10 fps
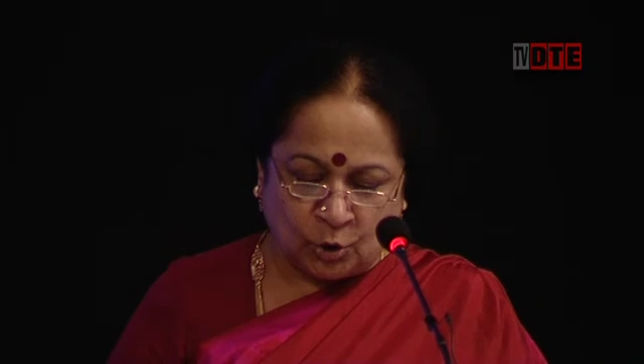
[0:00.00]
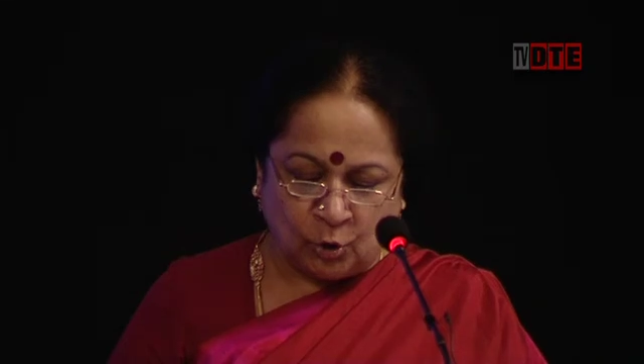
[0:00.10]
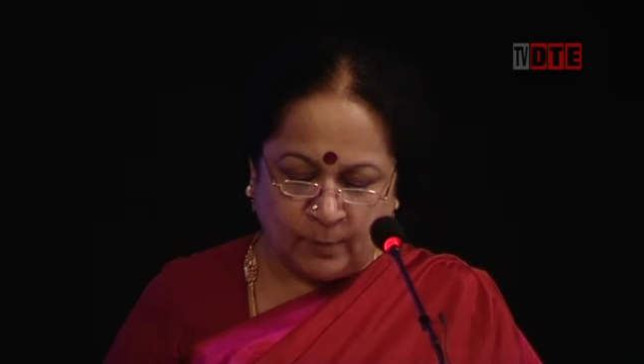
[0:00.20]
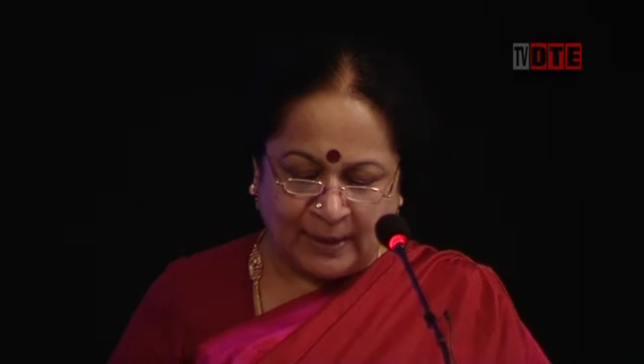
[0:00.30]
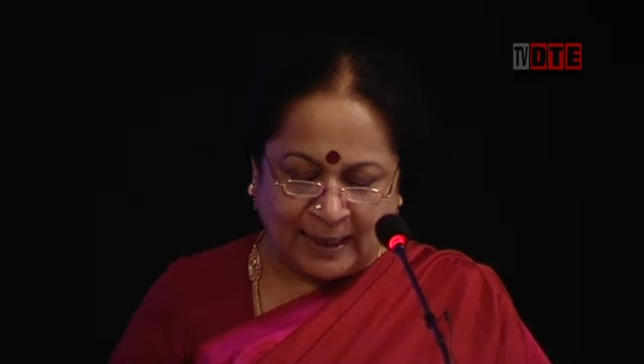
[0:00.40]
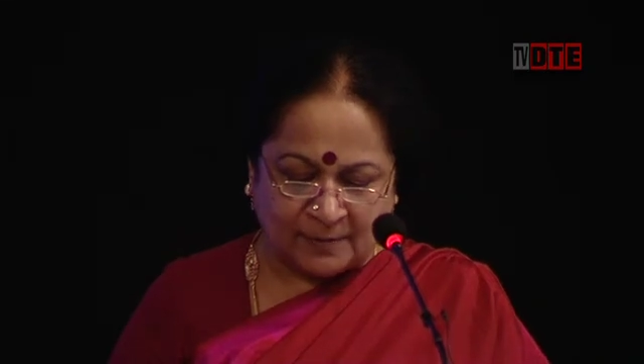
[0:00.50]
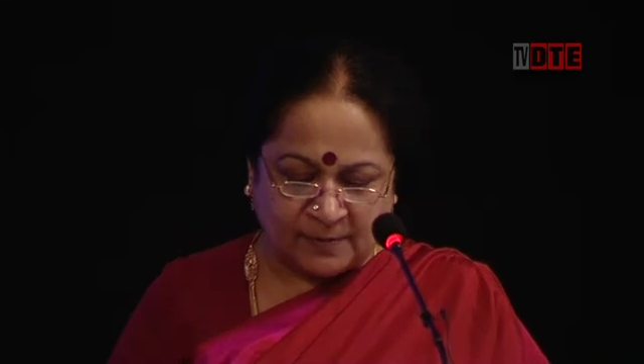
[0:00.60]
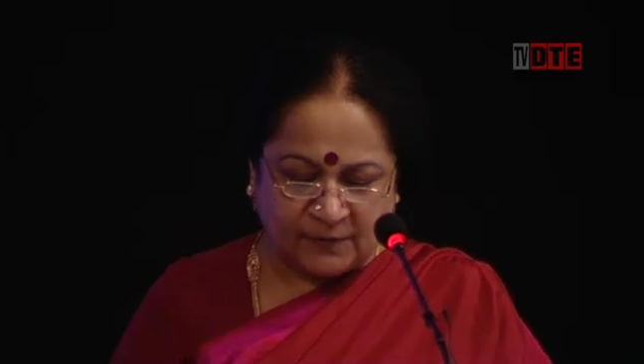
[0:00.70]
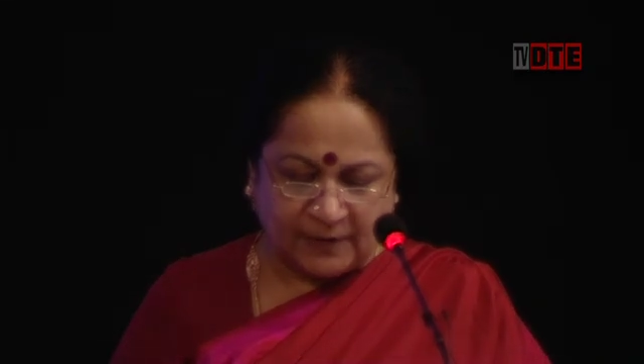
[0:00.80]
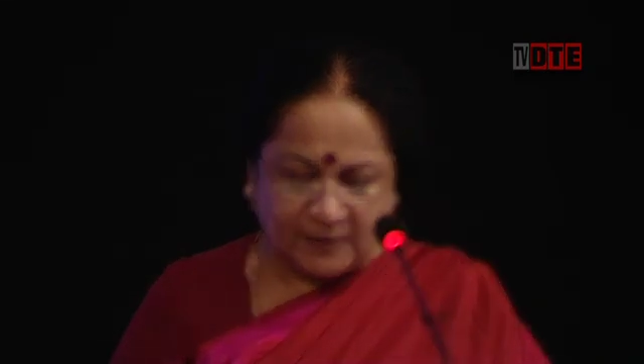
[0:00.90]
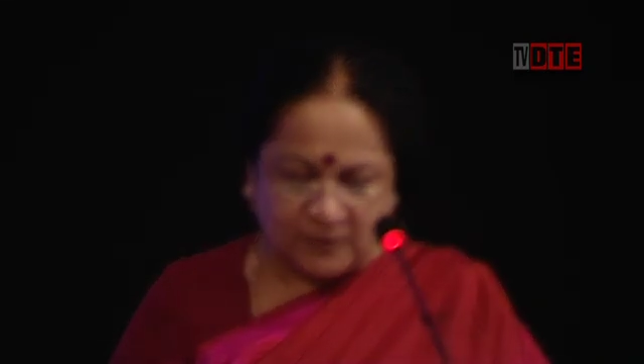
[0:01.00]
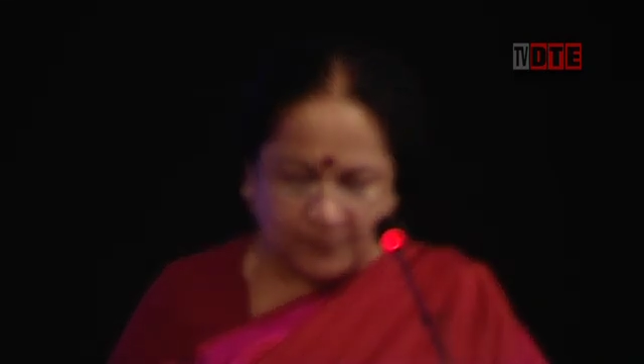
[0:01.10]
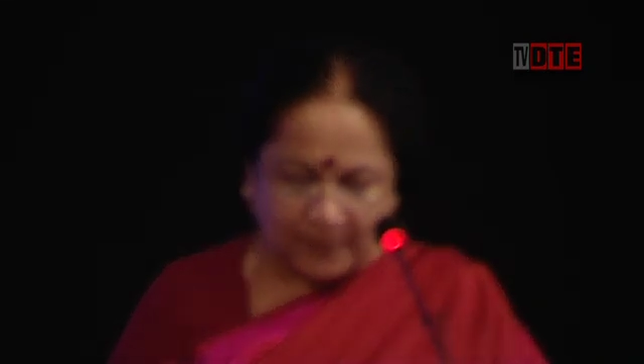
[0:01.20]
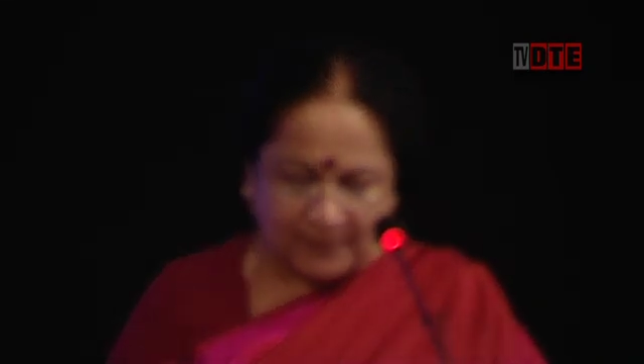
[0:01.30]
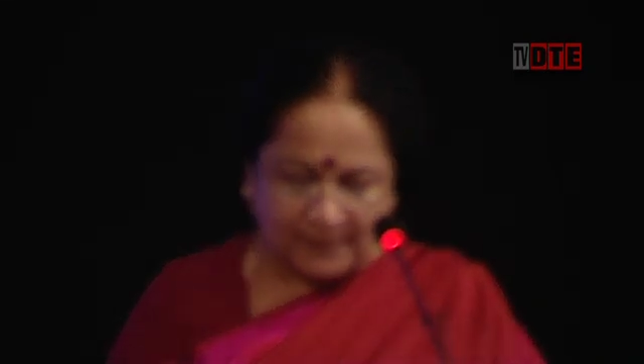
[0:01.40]
global atmospheric
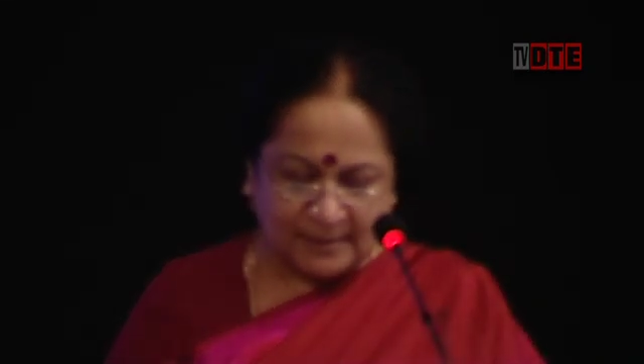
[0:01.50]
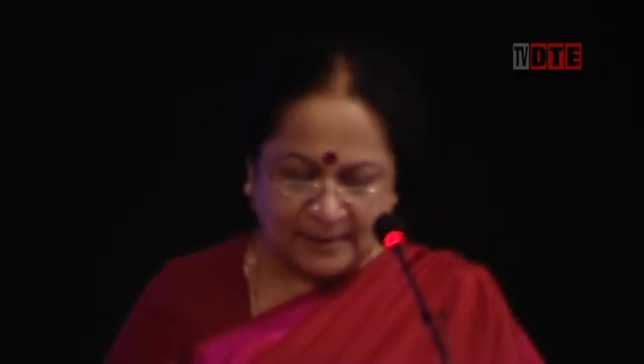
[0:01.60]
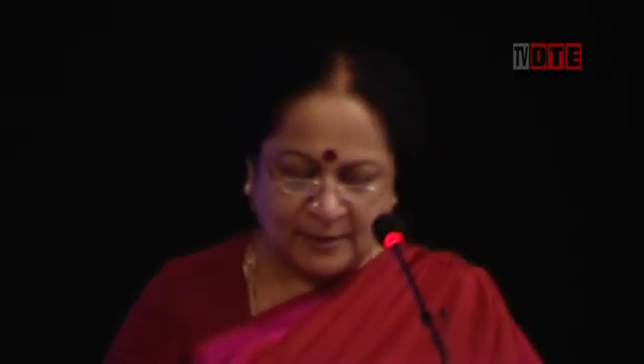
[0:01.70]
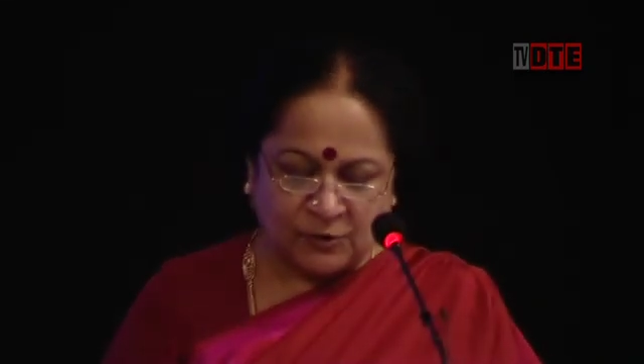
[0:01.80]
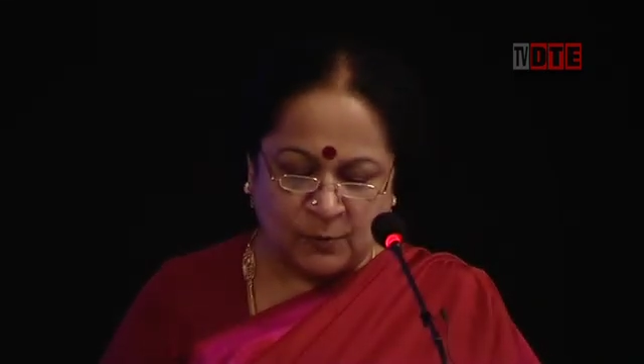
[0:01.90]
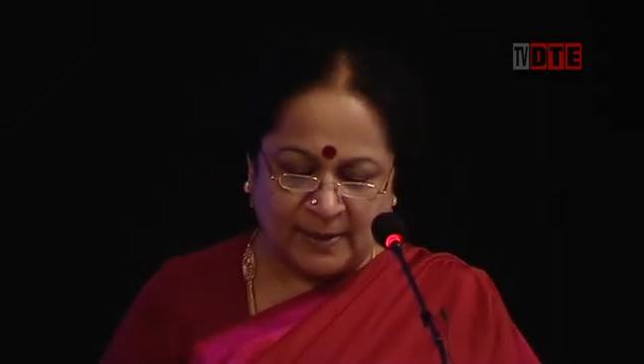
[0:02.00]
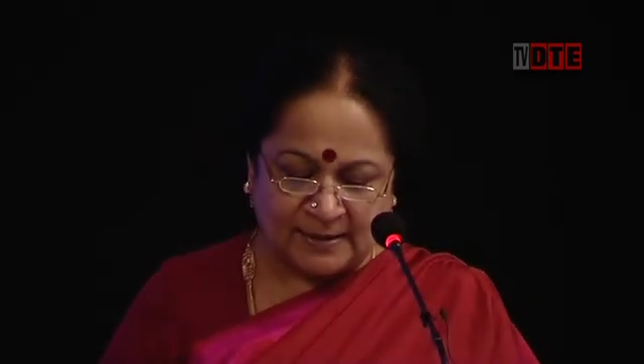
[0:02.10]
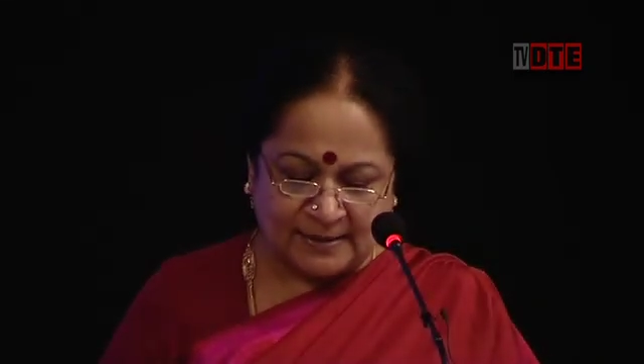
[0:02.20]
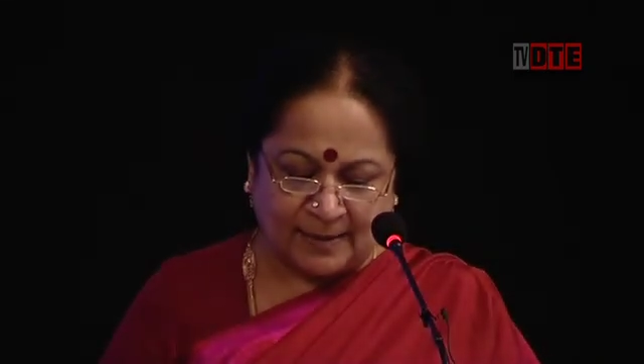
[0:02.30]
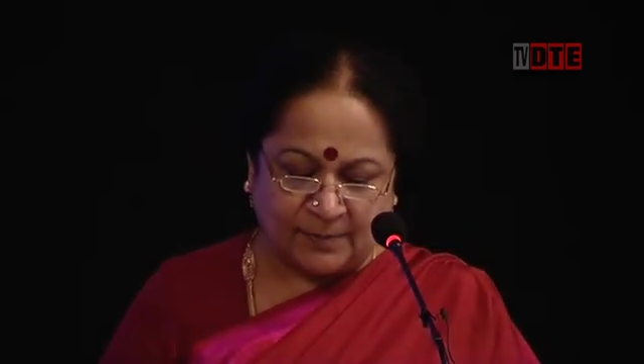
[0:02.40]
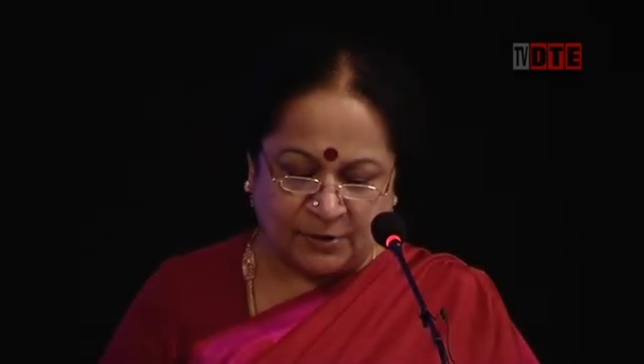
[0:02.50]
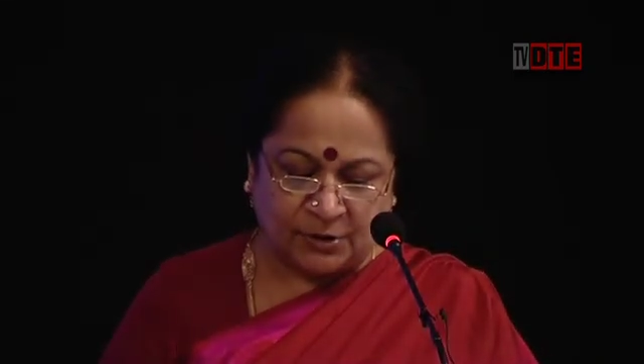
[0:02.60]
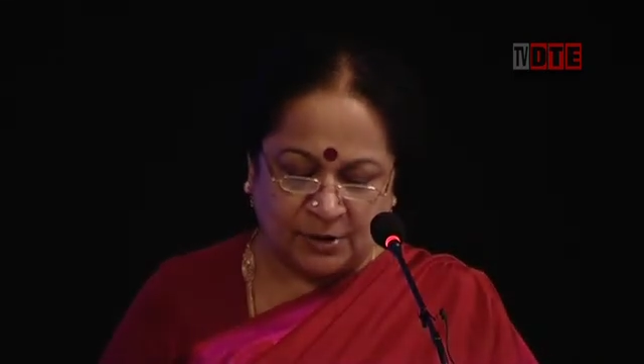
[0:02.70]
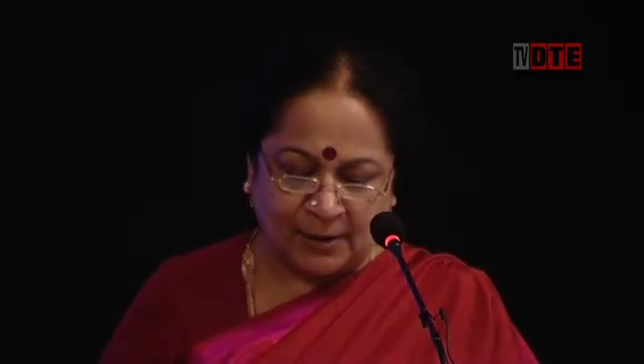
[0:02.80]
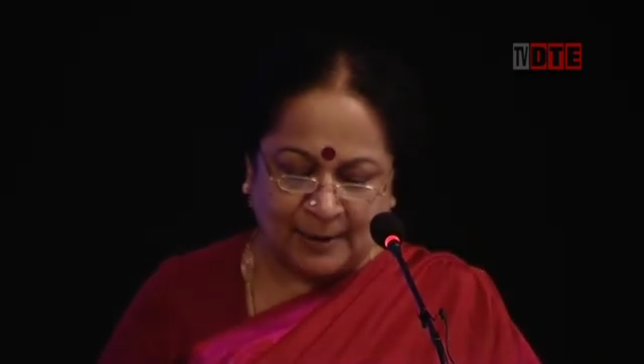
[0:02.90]
space needs to be established